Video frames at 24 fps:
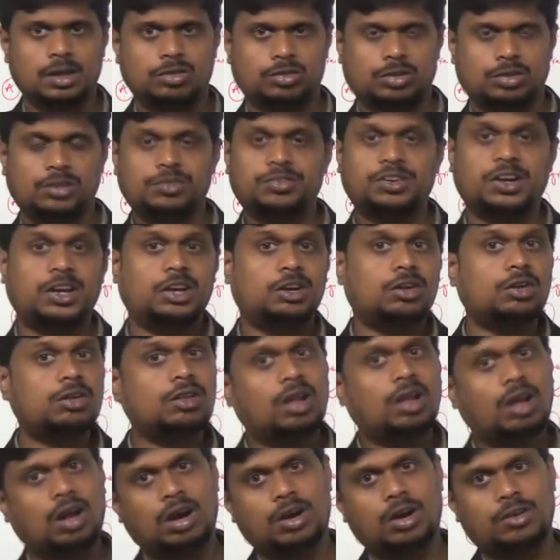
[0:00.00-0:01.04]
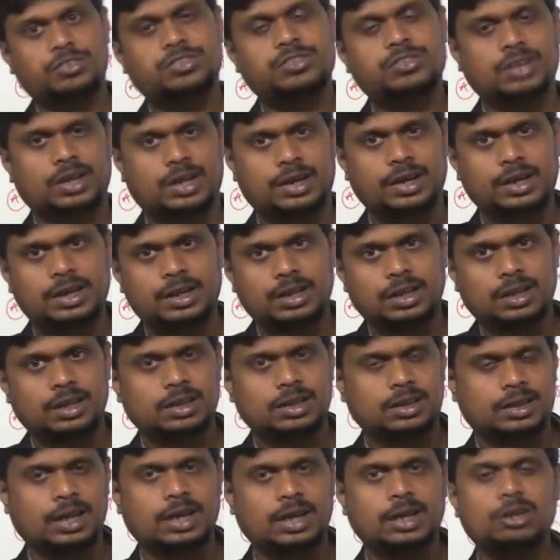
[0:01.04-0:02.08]
So if I know the offset,
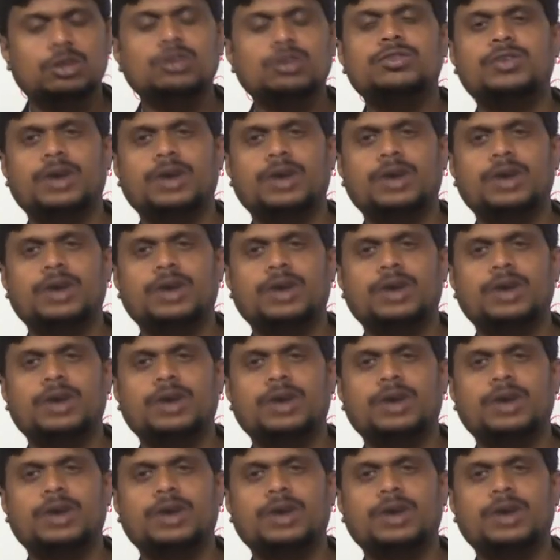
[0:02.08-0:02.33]
then to